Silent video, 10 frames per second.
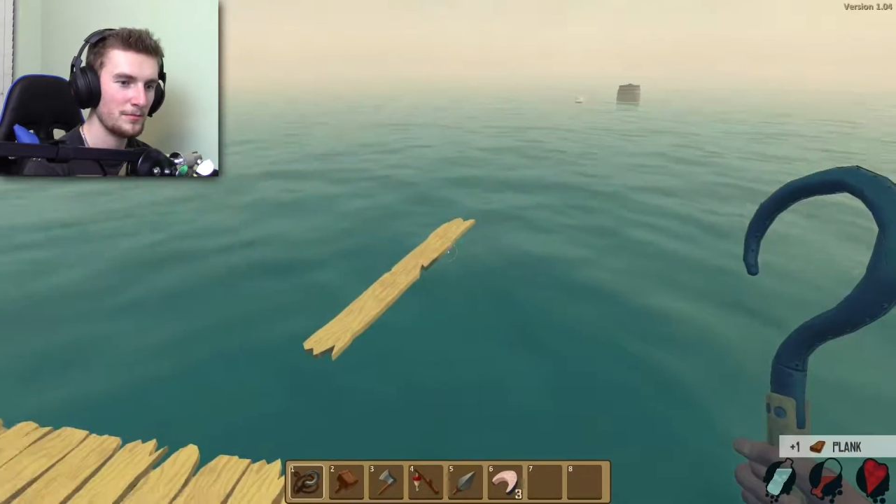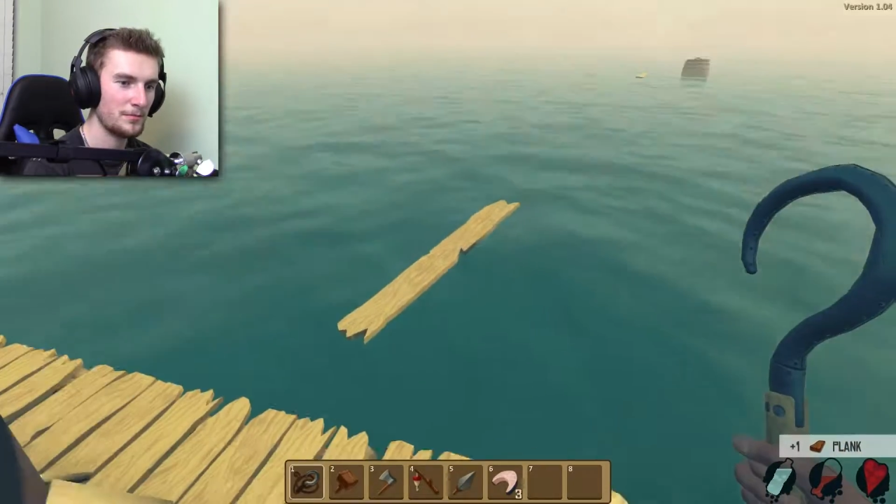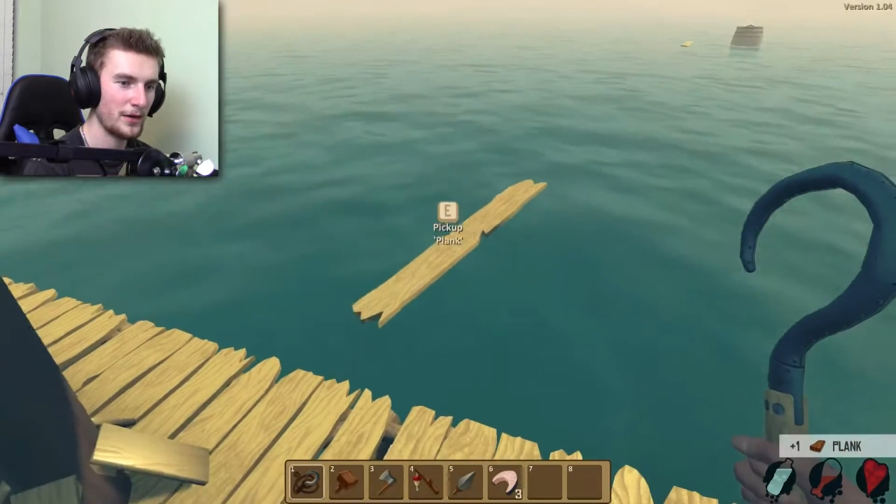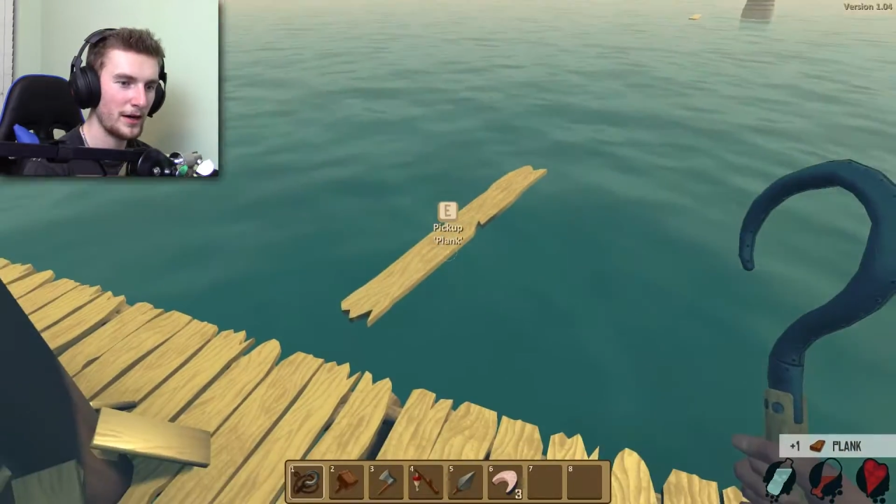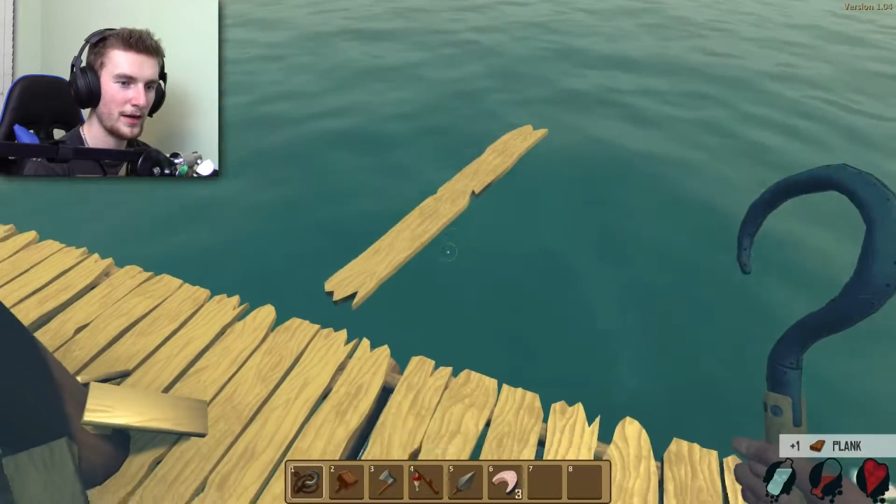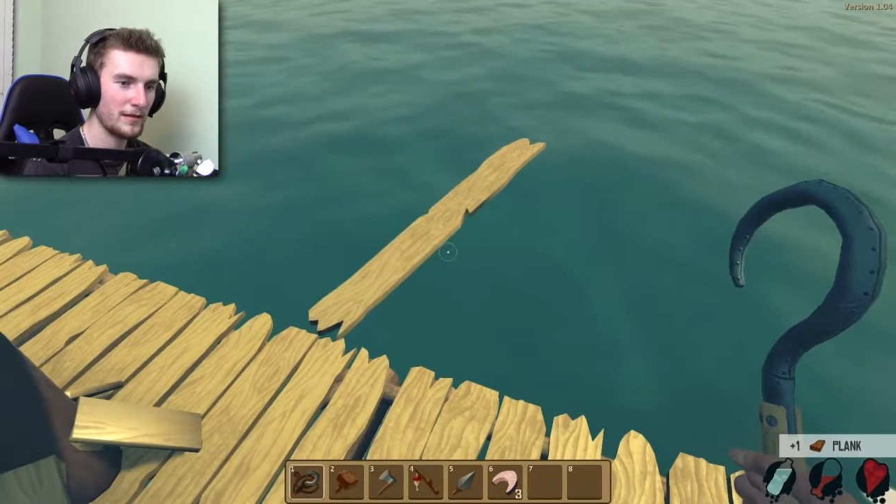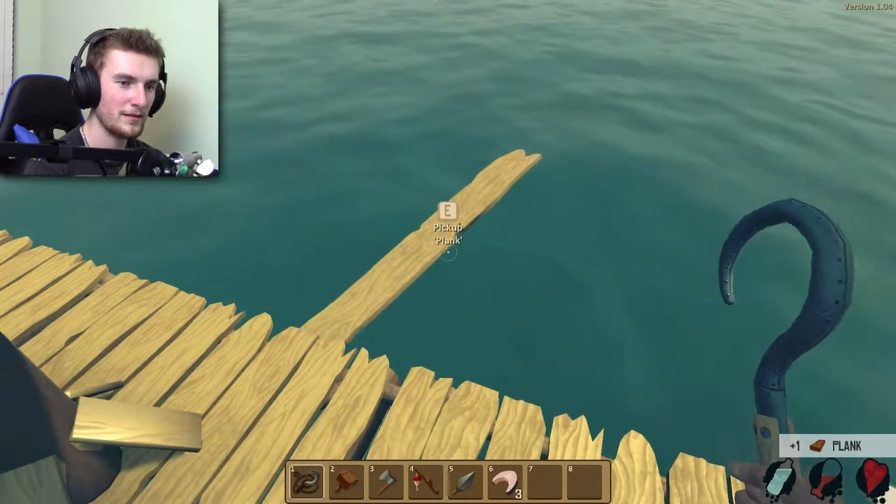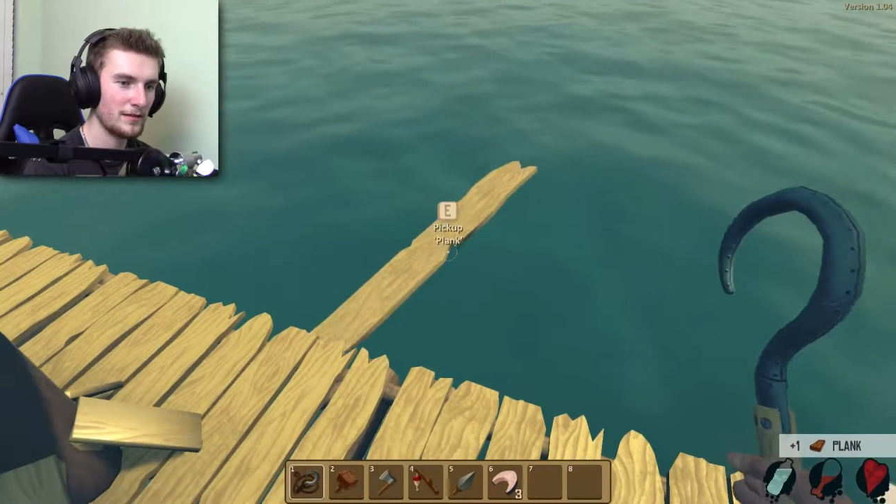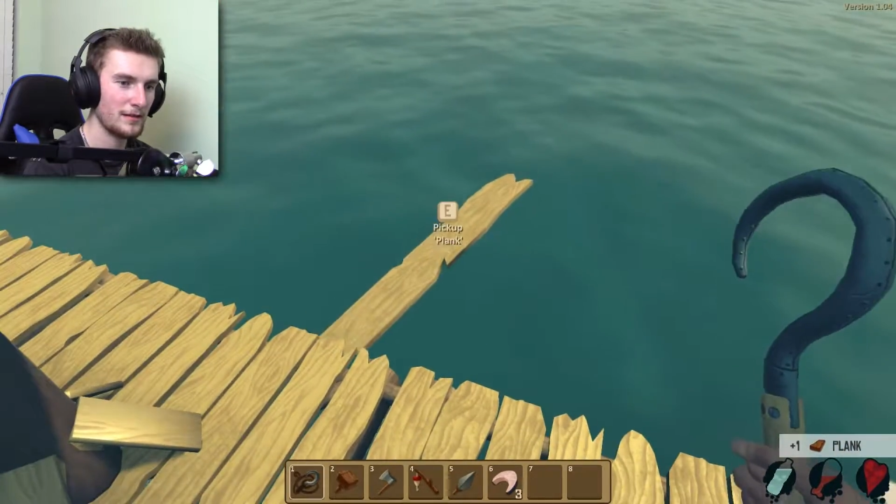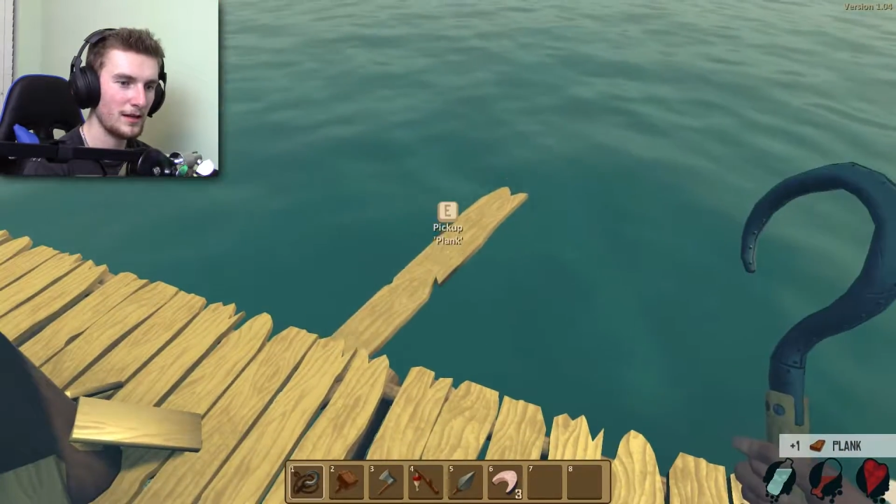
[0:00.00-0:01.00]
but
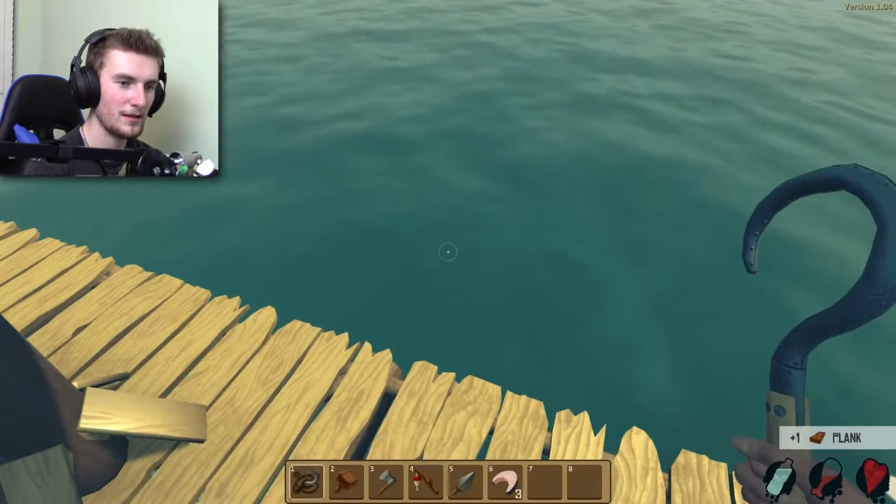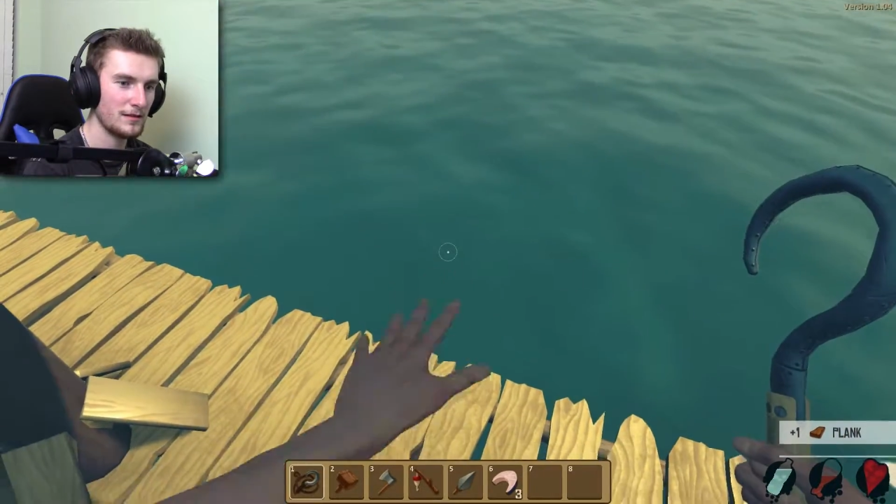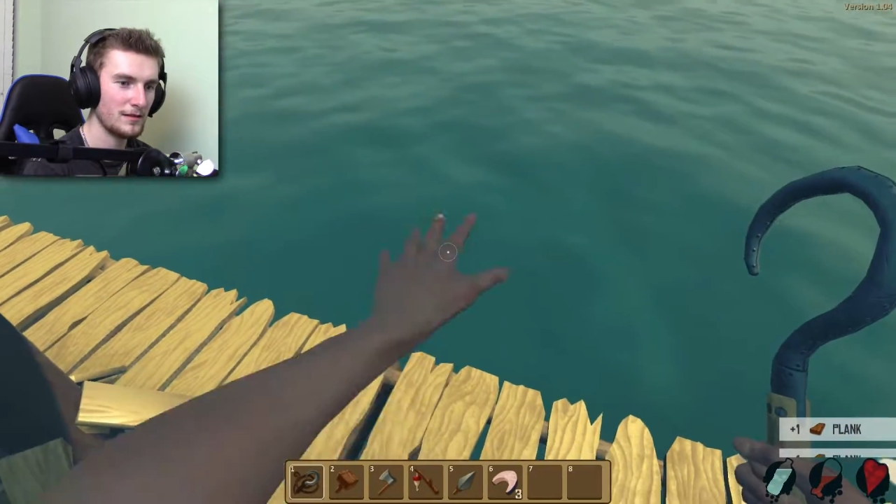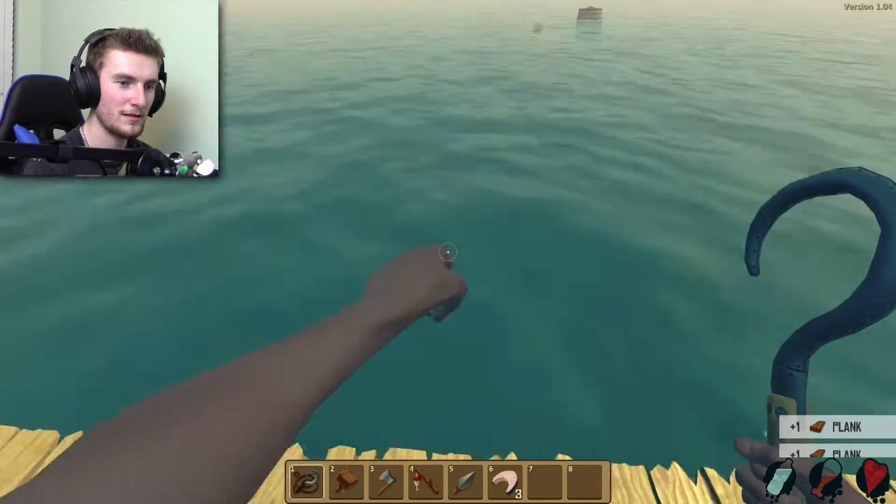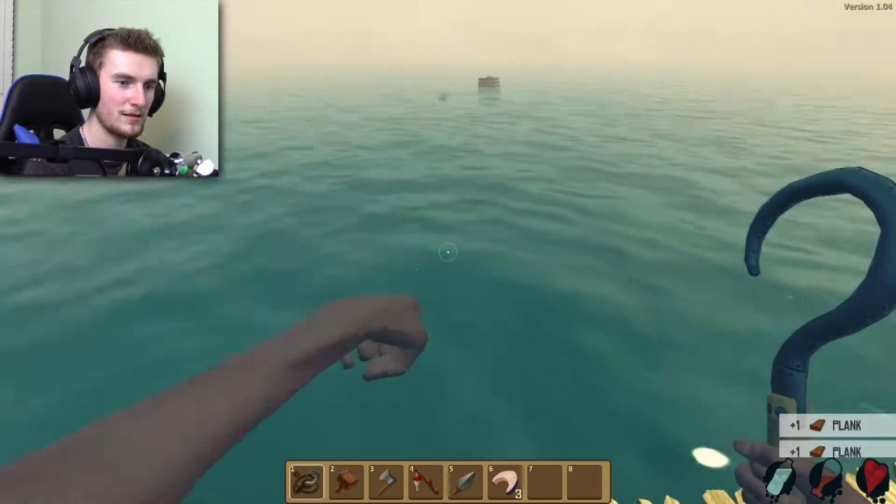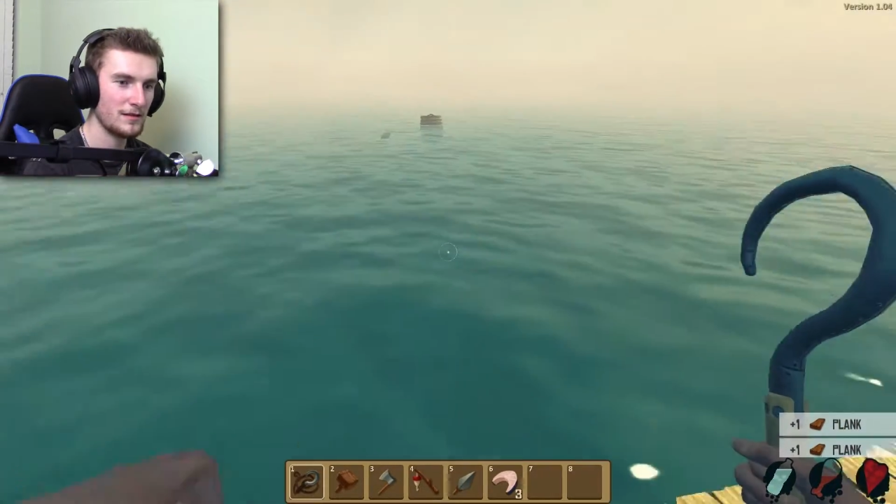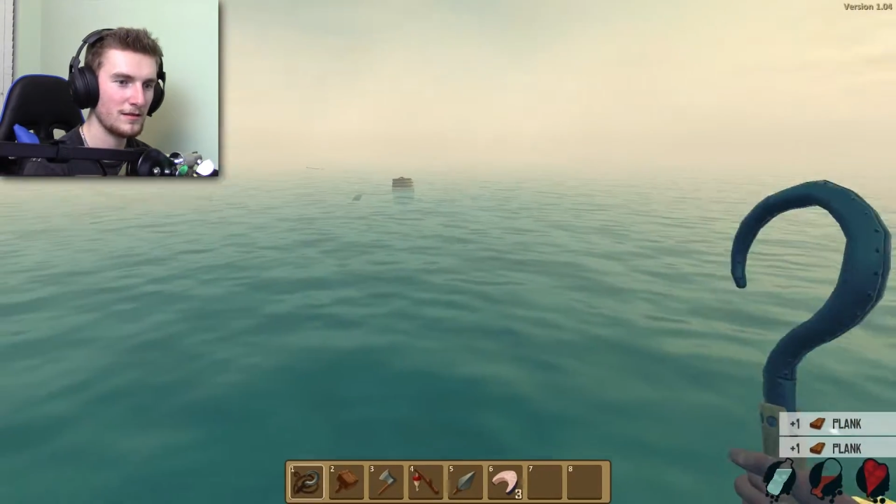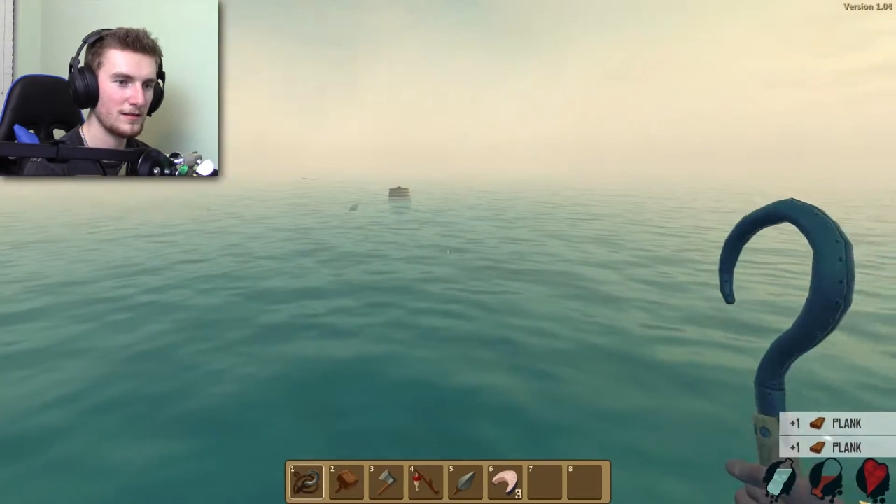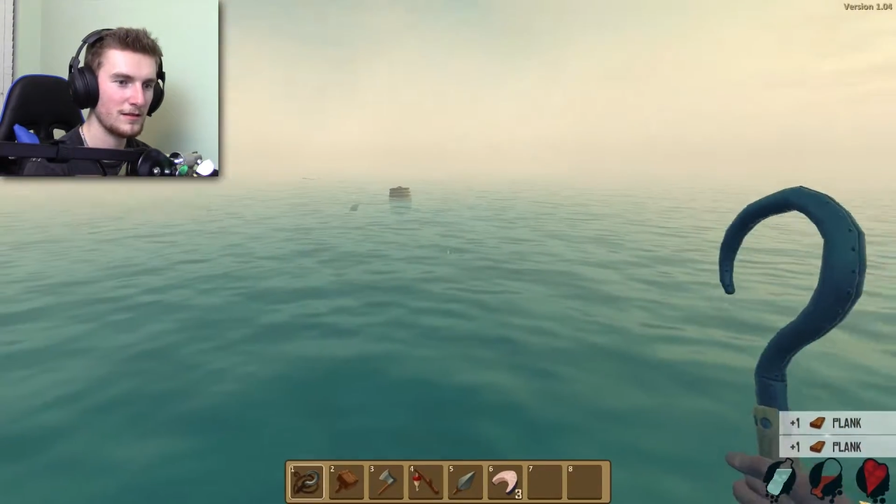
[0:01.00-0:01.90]
it's